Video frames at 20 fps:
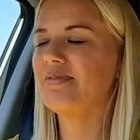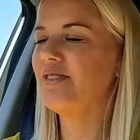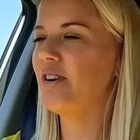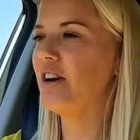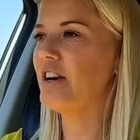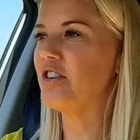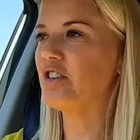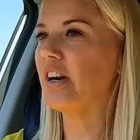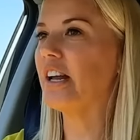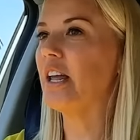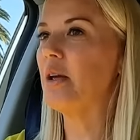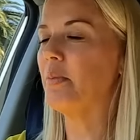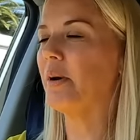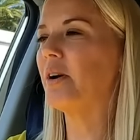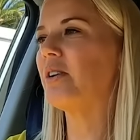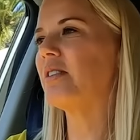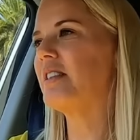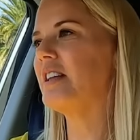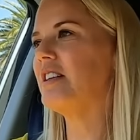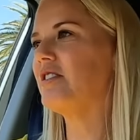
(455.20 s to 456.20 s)
Pretty tricky,
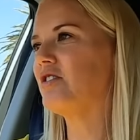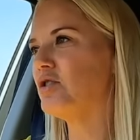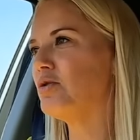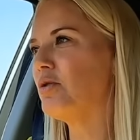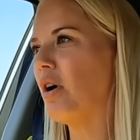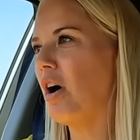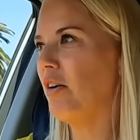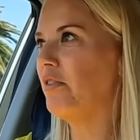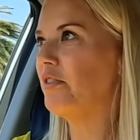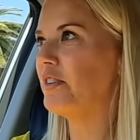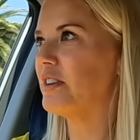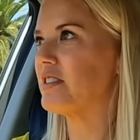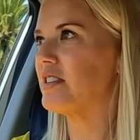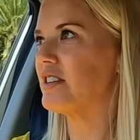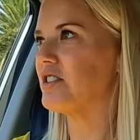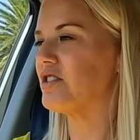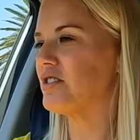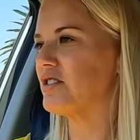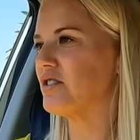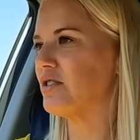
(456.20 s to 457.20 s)
because these do offer
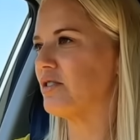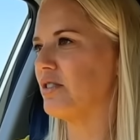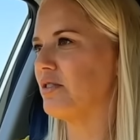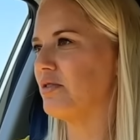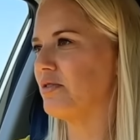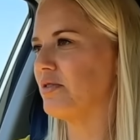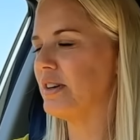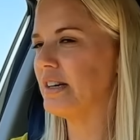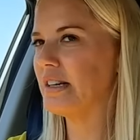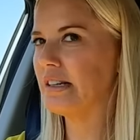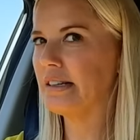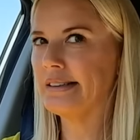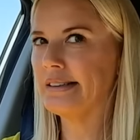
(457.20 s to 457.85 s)
such a sort of